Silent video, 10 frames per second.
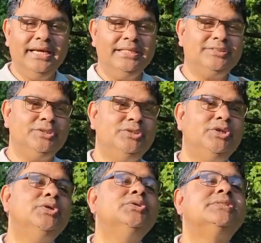So
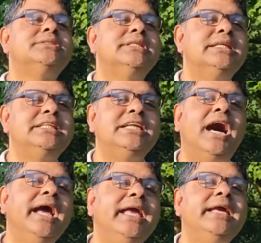those
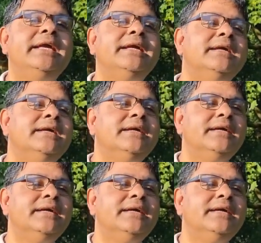dying,